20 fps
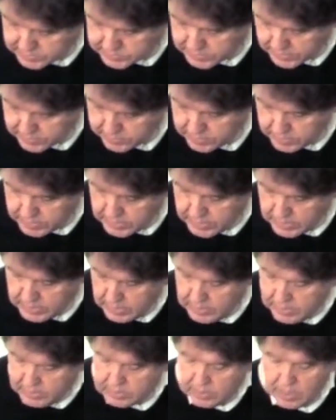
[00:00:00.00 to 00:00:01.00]
So
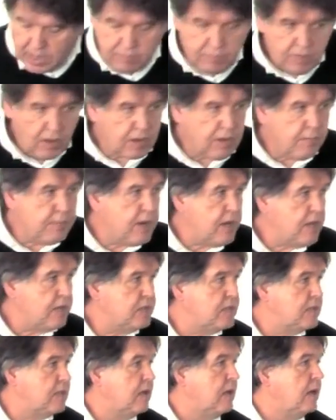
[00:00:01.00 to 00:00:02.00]
a flock of
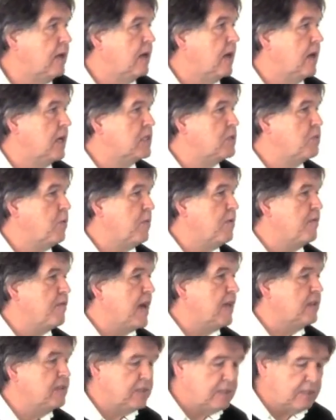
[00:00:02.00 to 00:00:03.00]
birds, a swarm of
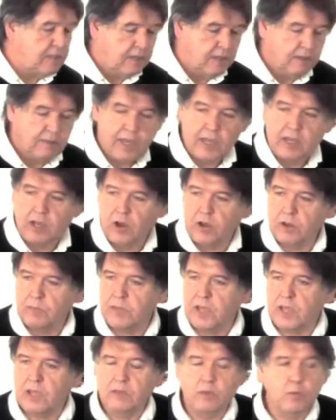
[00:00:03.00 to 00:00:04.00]
ants, the
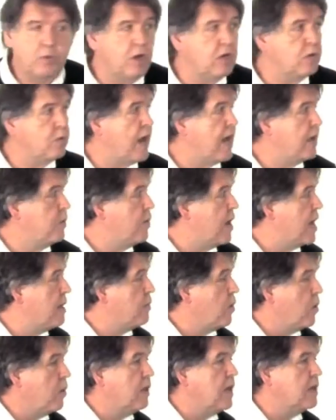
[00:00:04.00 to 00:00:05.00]
economy, the World Wide
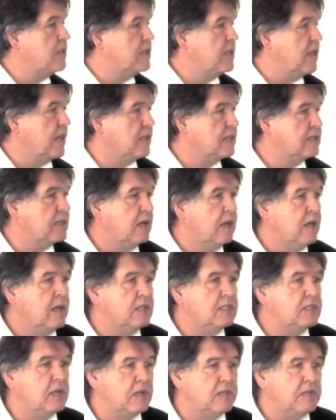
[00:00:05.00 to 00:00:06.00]
Web, all those things
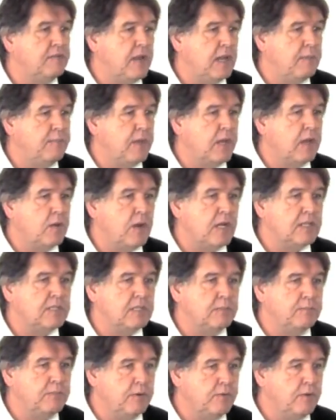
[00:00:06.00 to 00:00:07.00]
start developing quite
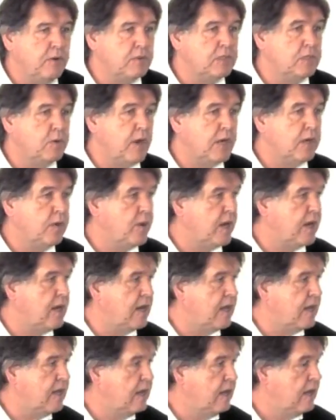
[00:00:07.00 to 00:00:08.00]
simple rules quite
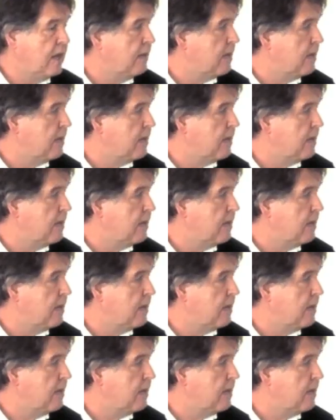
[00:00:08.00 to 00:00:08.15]
quickly.